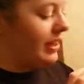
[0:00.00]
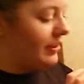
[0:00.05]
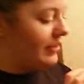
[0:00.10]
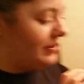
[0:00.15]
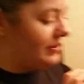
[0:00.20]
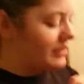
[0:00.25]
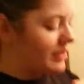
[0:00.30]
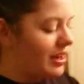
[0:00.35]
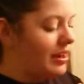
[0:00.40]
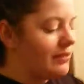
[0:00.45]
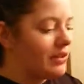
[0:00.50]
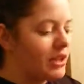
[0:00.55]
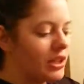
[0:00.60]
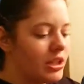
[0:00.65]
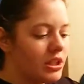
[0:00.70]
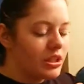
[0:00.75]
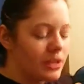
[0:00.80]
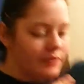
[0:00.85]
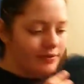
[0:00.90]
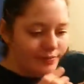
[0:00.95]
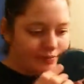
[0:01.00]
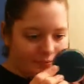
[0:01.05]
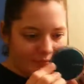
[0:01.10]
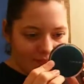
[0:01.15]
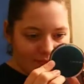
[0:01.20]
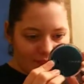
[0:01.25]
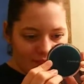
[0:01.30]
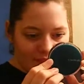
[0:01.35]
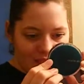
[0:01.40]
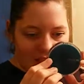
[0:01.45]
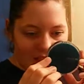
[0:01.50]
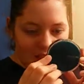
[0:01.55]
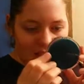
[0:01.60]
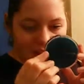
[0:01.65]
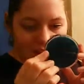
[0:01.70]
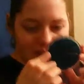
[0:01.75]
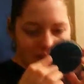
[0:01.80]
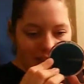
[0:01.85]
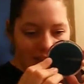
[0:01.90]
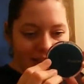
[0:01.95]
I use CoverGirl, and
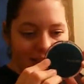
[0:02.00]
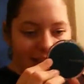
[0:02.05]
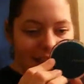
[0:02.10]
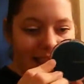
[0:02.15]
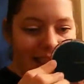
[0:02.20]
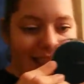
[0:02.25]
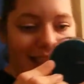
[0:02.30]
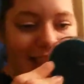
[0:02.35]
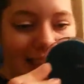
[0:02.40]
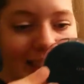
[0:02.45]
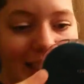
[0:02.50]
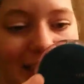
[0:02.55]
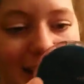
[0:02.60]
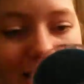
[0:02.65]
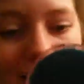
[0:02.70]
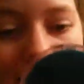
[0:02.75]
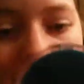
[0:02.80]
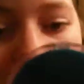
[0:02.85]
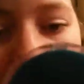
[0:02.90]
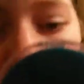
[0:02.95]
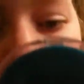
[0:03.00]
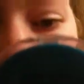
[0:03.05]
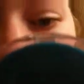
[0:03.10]
this is in Clean,